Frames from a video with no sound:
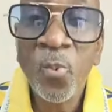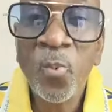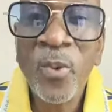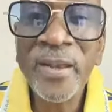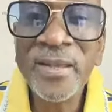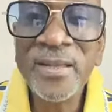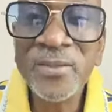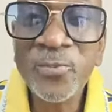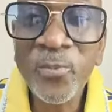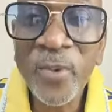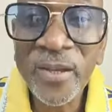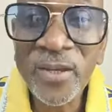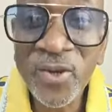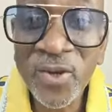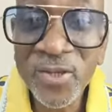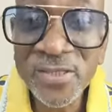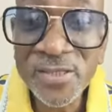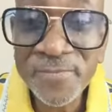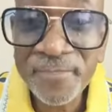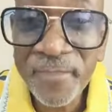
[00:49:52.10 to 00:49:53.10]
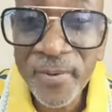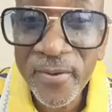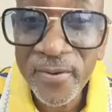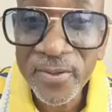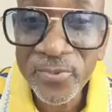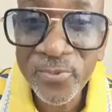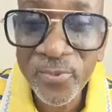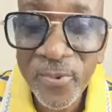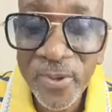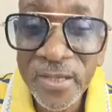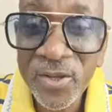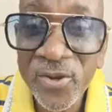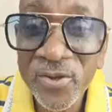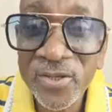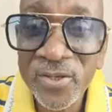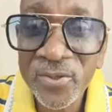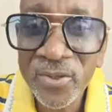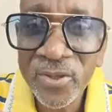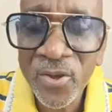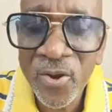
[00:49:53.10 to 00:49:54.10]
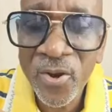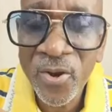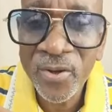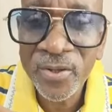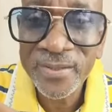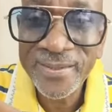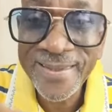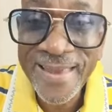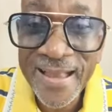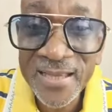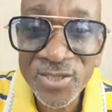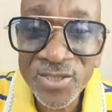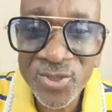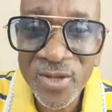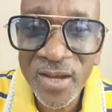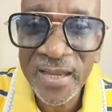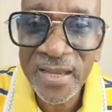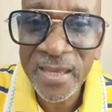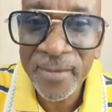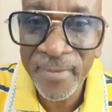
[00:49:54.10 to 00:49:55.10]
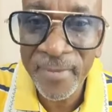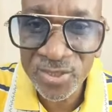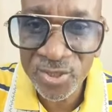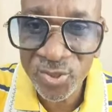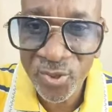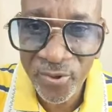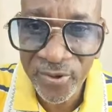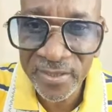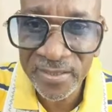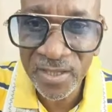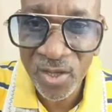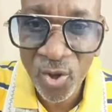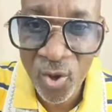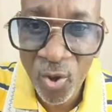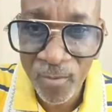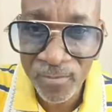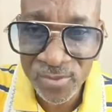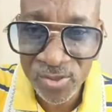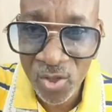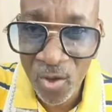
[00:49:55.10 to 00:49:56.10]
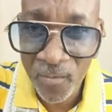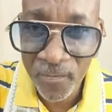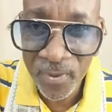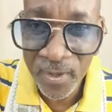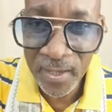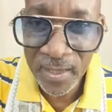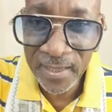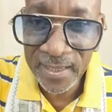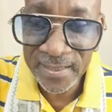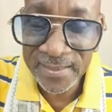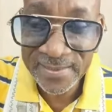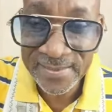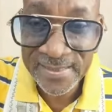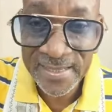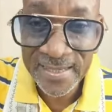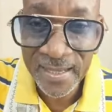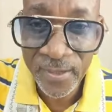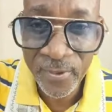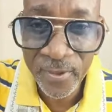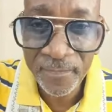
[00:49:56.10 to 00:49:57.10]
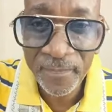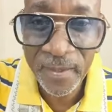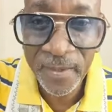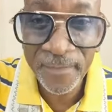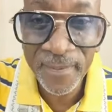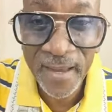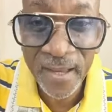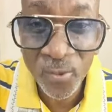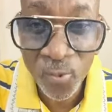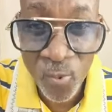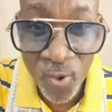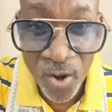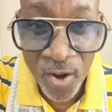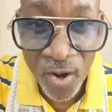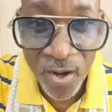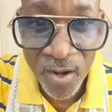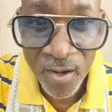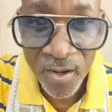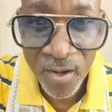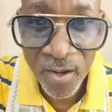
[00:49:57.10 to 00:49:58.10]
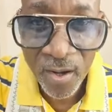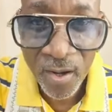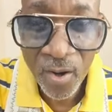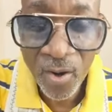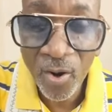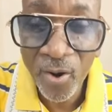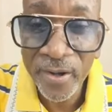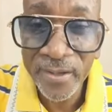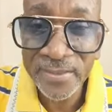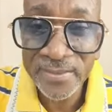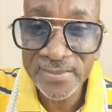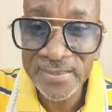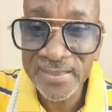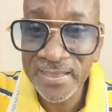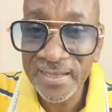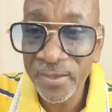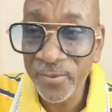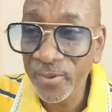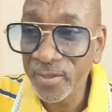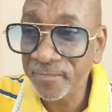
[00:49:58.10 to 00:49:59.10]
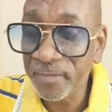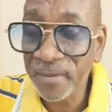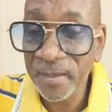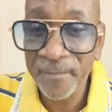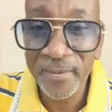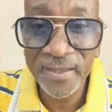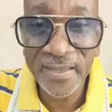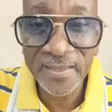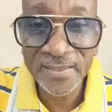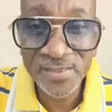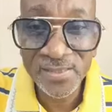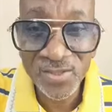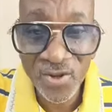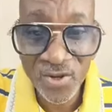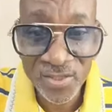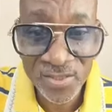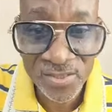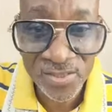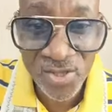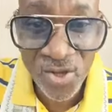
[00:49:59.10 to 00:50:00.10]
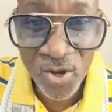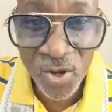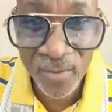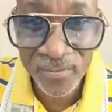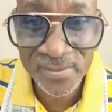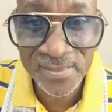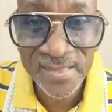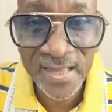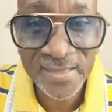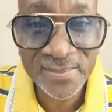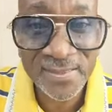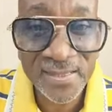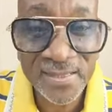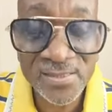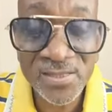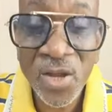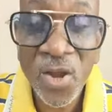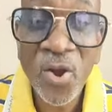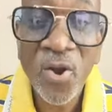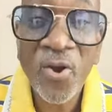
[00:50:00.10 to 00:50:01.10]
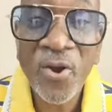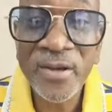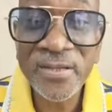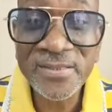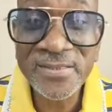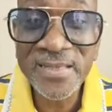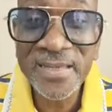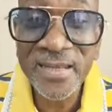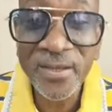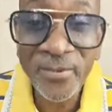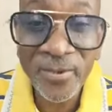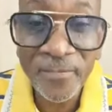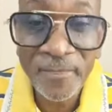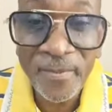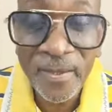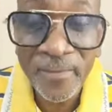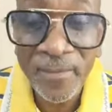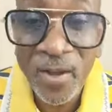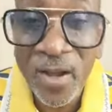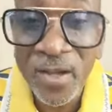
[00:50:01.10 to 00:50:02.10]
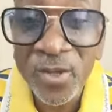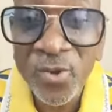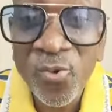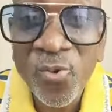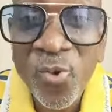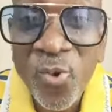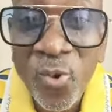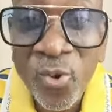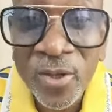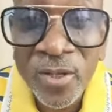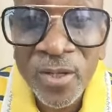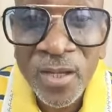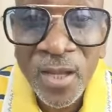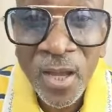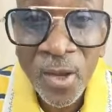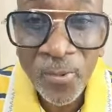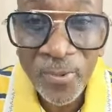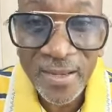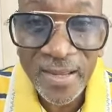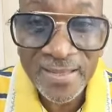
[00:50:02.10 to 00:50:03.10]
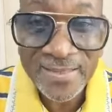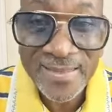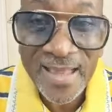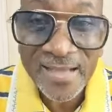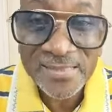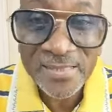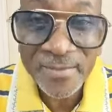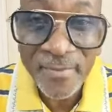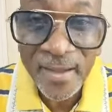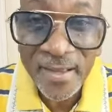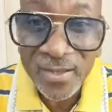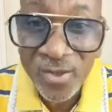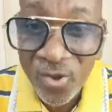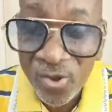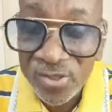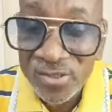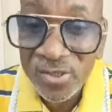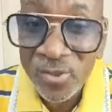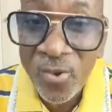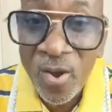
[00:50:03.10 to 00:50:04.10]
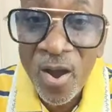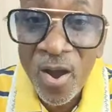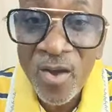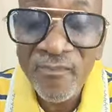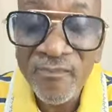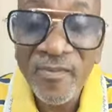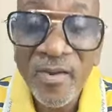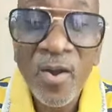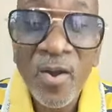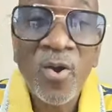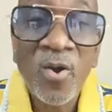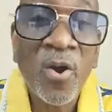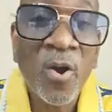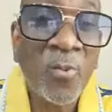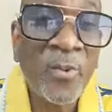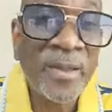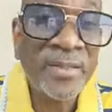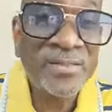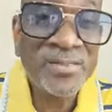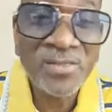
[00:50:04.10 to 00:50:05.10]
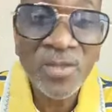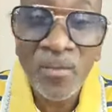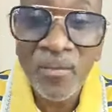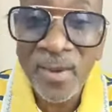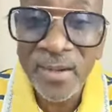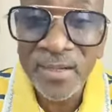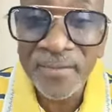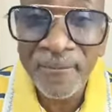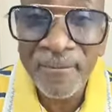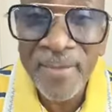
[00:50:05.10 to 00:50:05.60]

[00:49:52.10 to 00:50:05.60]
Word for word: when it when your spirit when your your natural immaturity comes up in dealing with people at work or in dealing with people in certain circumstances or in dealing with people on the road when a taxi man cut you off or when somebody